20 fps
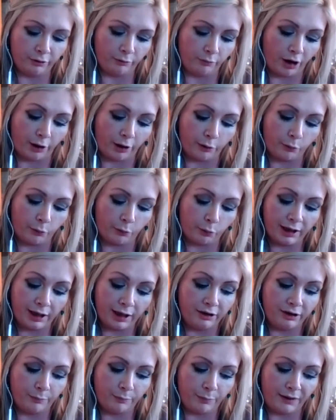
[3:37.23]
outwardly
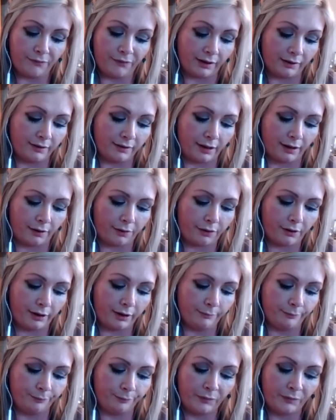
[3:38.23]
to be fit and healthy,